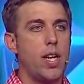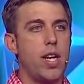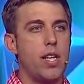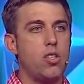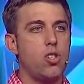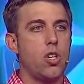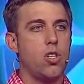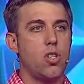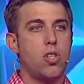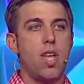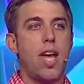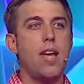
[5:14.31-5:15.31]
He didn't
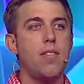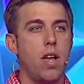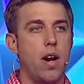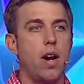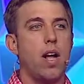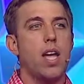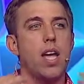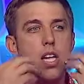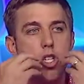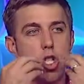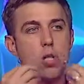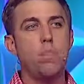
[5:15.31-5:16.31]
just stand there;
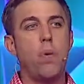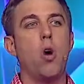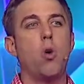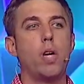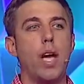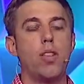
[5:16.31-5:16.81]
he spoke,